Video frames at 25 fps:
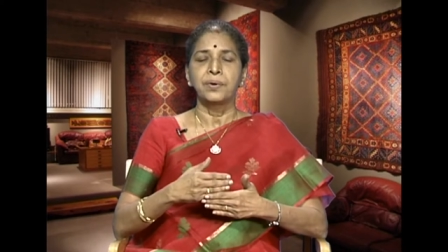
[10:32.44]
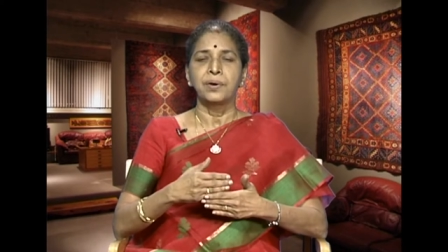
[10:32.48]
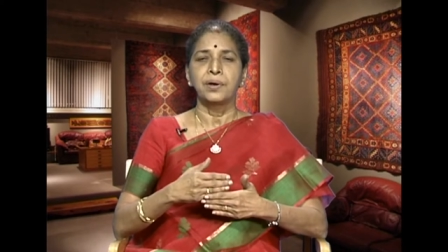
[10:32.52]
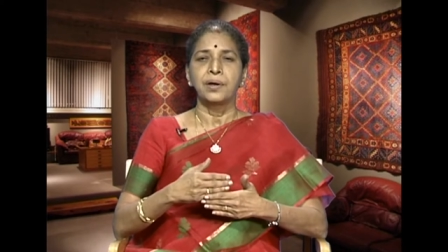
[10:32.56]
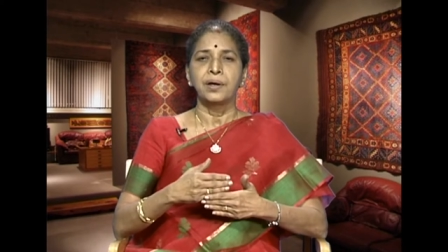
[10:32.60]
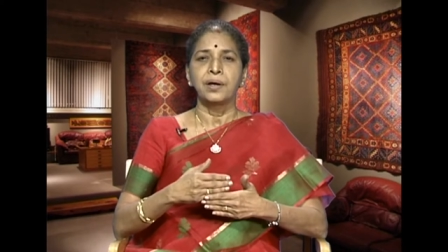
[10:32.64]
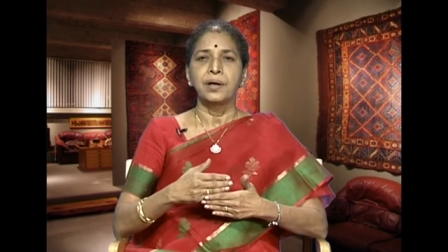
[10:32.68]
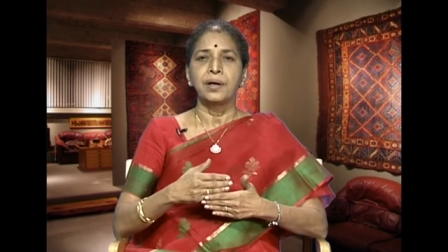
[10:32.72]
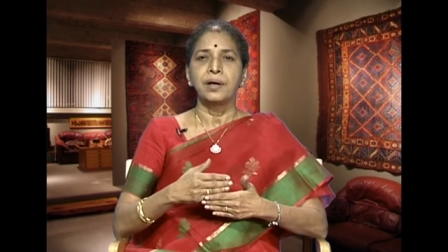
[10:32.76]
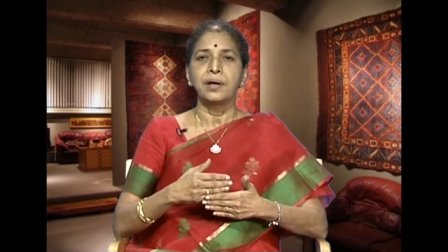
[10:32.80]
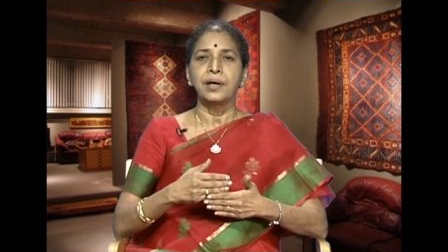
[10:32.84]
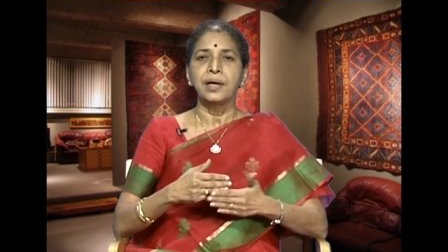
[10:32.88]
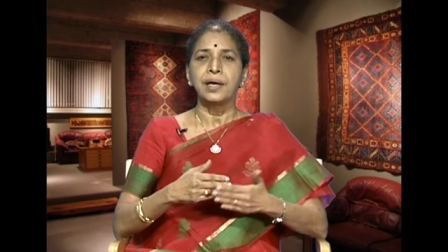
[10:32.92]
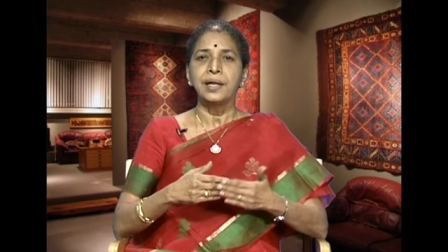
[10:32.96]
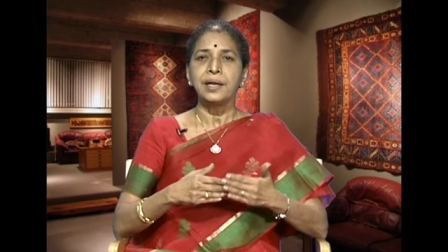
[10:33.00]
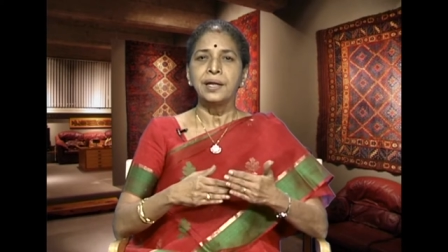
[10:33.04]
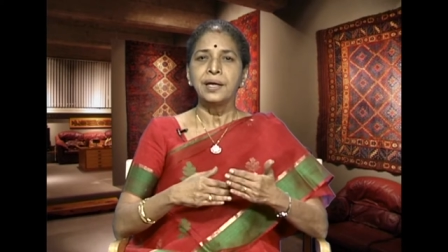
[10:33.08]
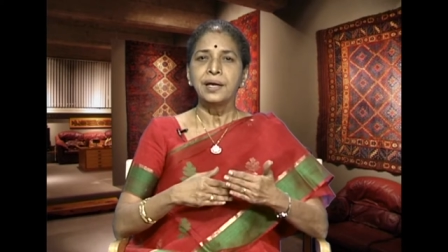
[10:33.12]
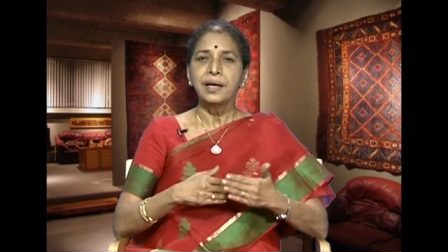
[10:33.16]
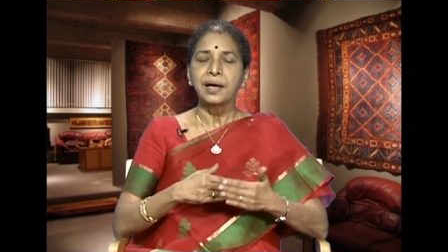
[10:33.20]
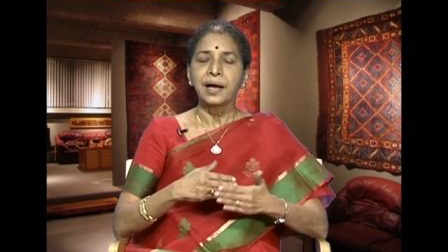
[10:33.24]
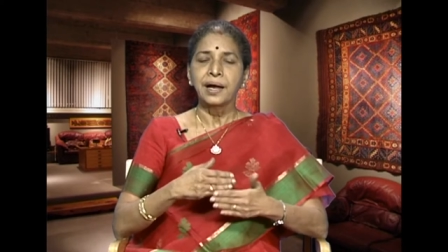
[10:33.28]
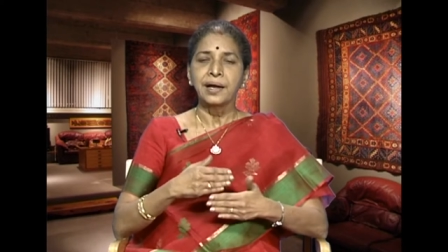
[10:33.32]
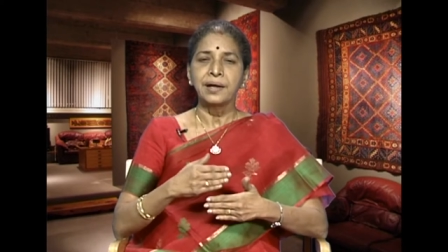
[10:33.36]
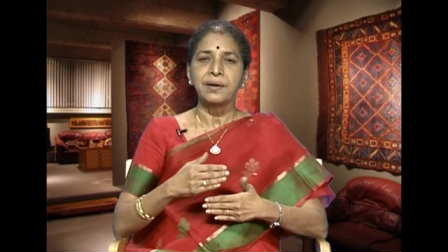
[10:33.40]
uh, any
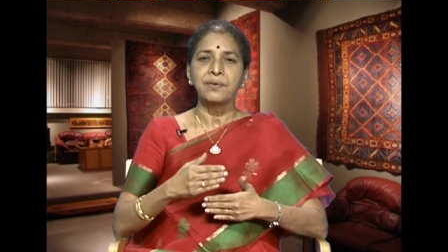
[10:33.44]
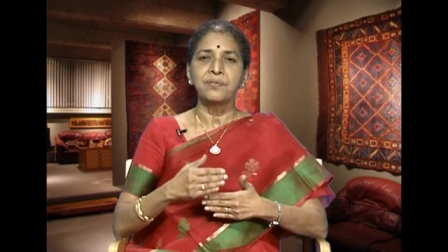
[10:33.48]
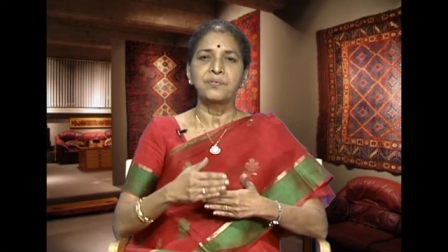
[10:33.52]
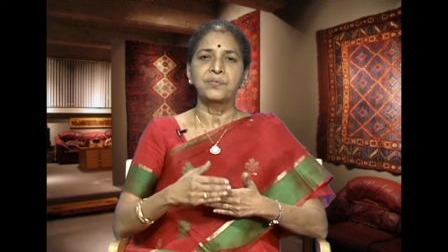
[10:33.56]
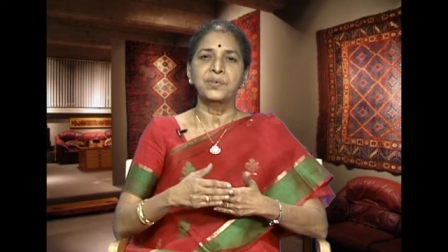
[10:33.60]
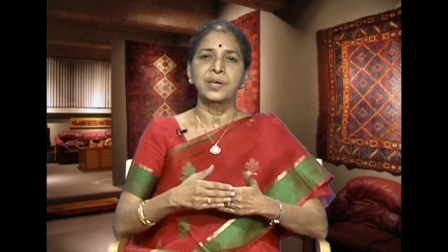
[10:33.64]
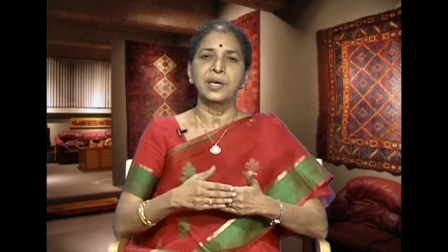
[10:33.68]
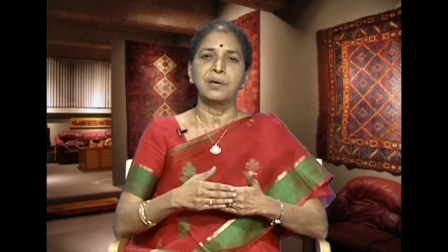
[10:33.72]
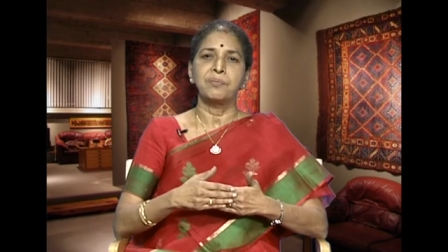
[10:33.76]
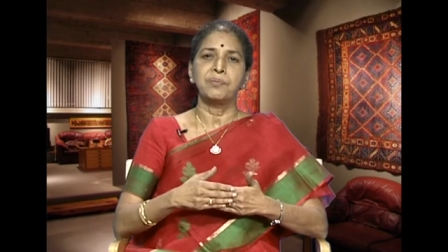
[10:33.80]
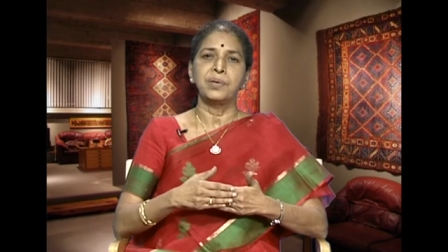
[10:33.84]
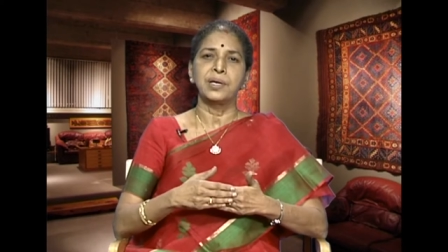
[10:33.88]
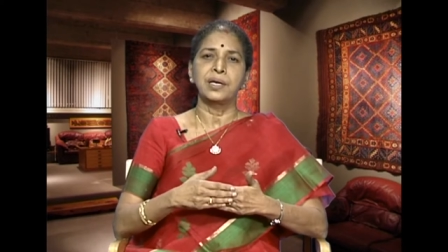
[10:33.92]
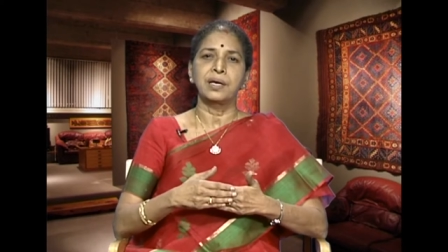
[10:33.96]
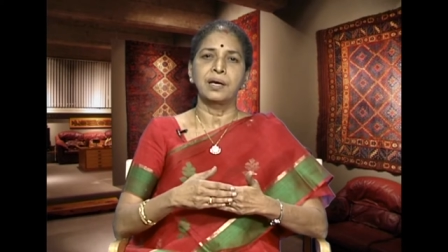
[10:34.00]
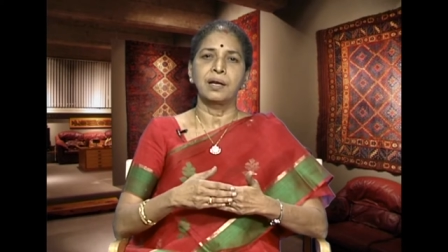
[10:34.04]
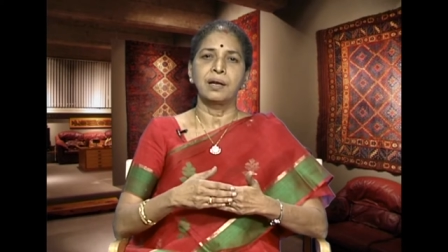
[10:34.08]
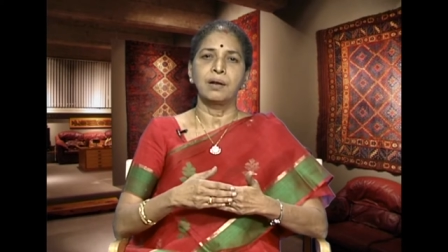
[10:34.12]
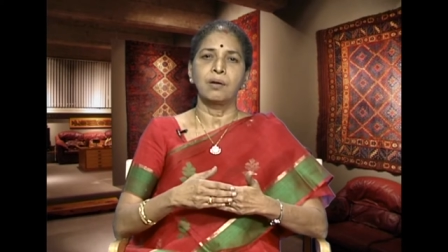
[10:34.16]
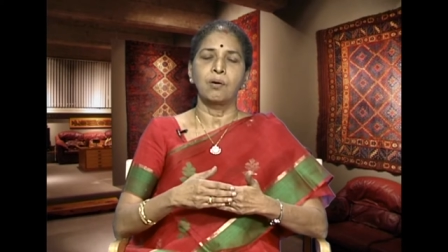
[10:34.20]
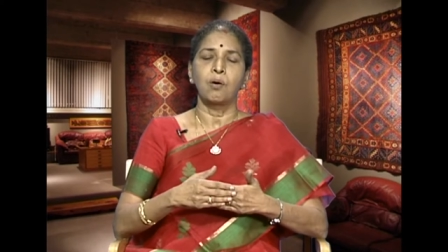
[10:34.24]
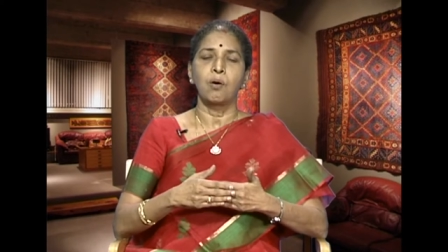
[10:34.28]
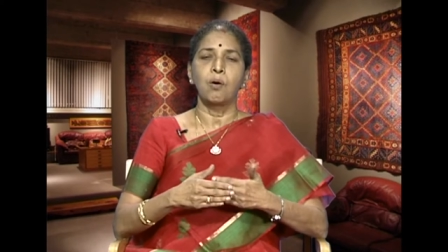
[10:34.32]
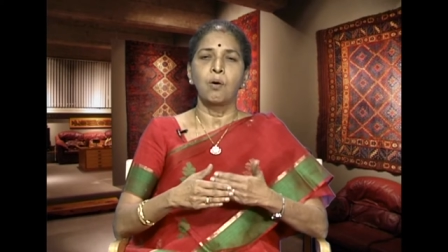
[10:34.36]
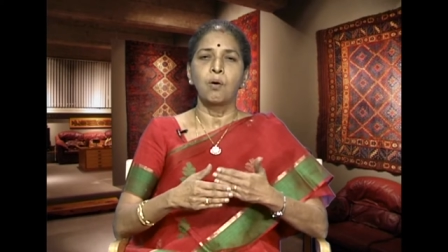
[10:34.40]
kind of chemical
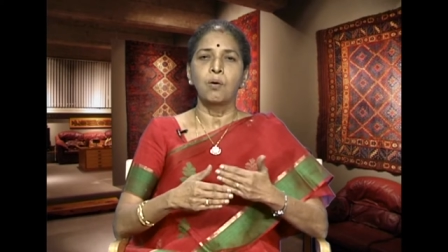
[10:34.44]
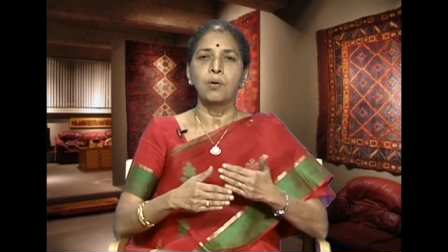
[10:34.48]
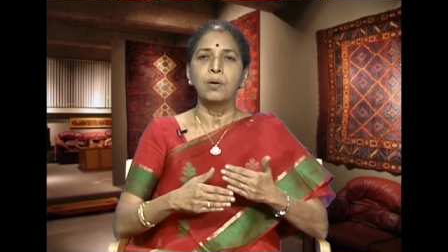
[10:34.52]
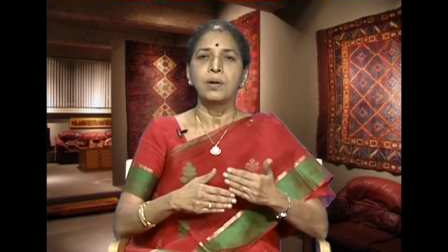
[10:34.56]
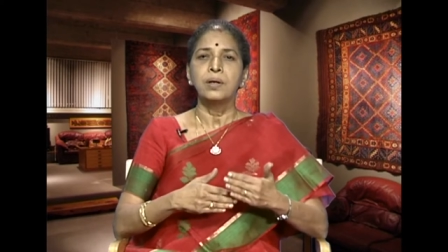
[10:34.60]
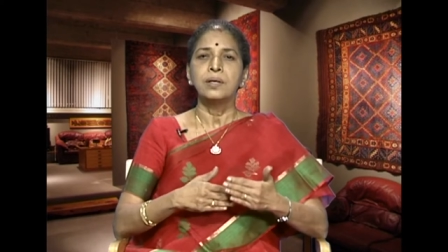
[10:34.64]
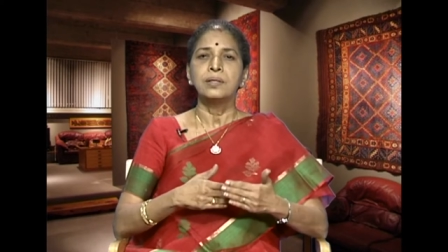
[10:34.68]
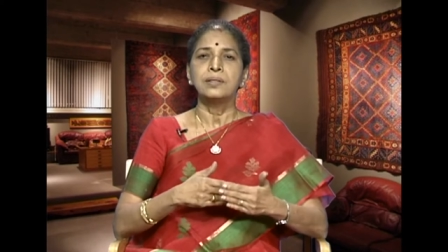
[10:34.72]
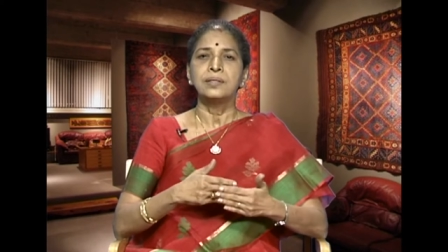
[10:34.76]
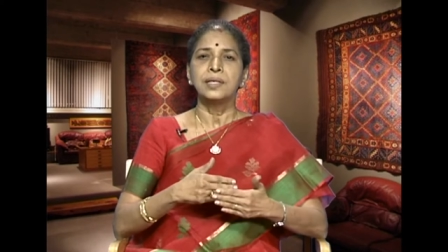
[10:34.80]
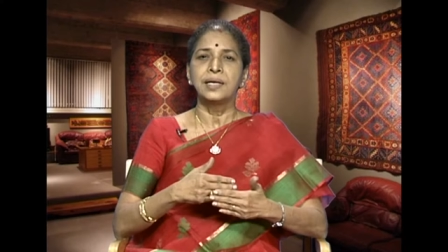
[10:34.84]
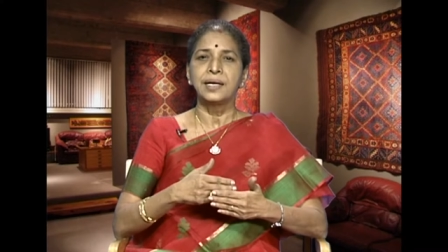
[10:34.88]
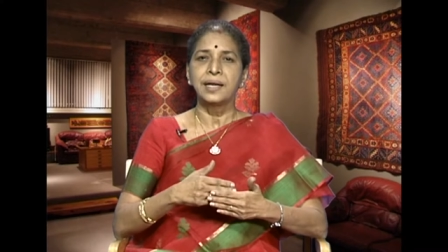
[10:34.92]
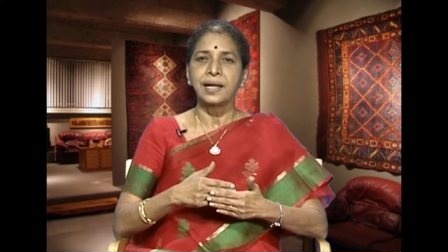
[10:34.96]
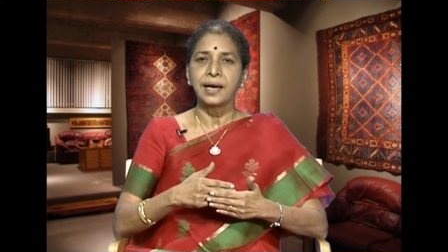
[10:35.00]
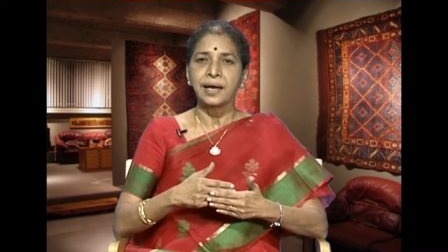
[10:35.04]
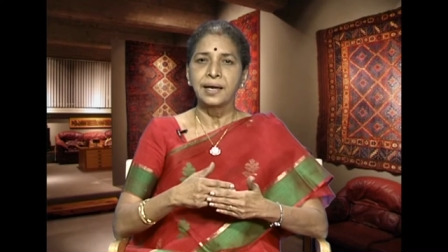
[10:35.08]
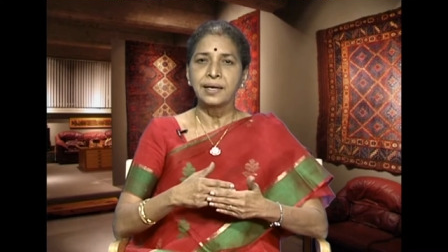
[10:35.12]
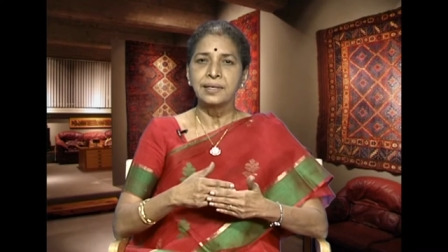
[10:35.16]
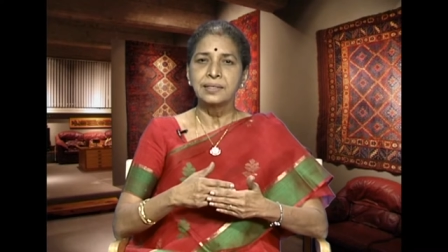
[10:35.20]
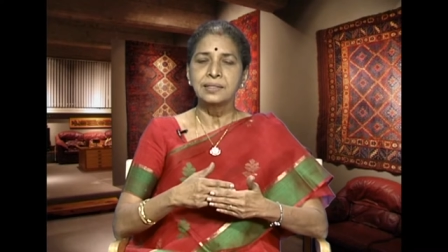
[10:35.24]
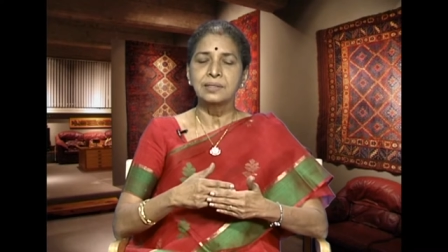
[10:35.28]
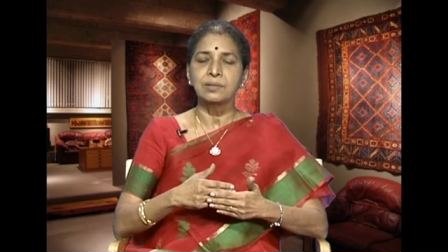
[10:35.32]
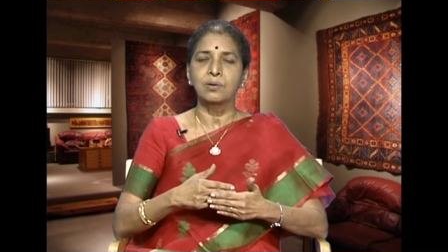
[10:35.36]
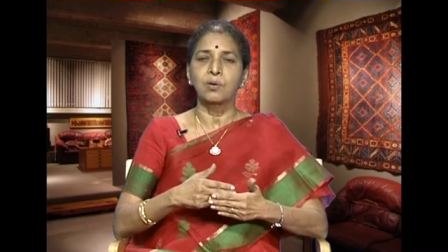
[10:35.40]
or the
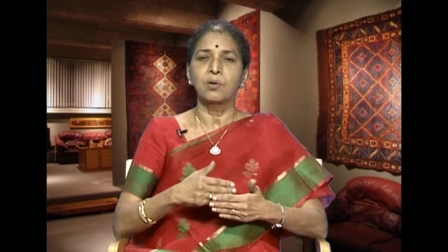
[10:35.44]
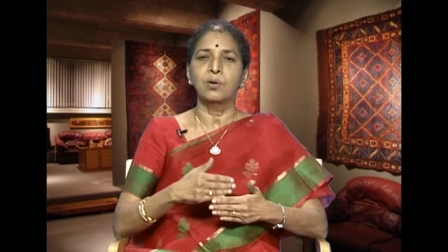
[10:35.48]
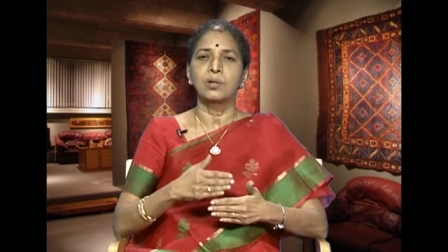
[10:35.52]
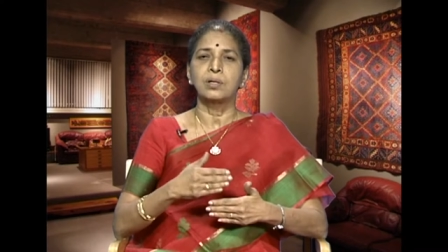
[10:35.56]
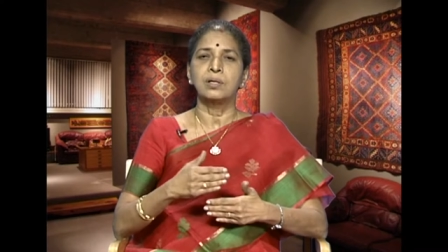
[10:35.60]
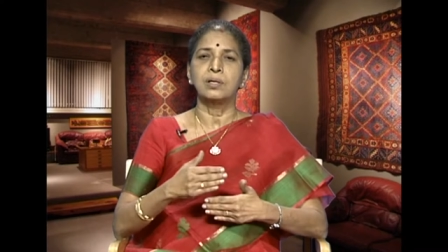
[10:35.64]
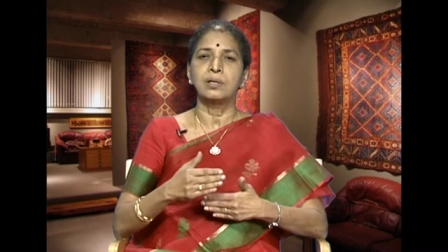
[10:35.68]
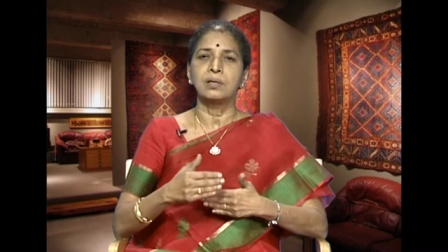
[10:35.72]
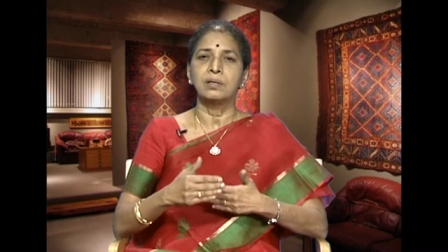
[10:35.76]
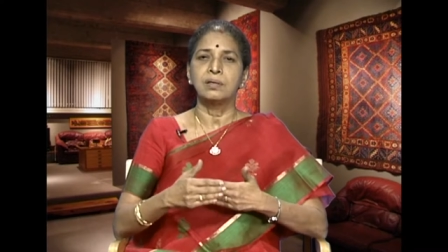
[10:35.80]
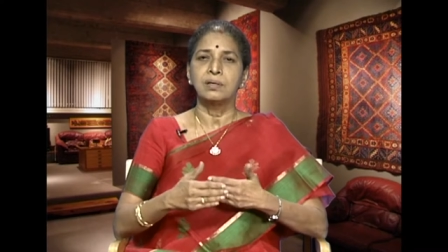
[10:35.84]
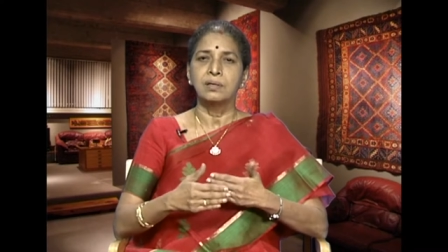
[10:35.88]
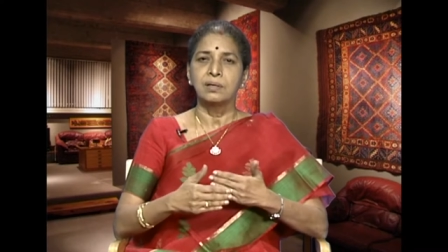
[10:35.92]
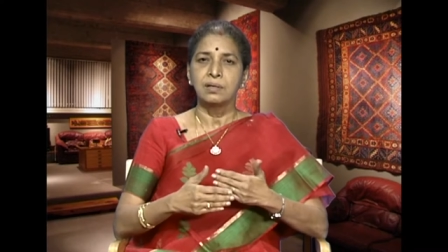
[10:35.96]
dyes or the,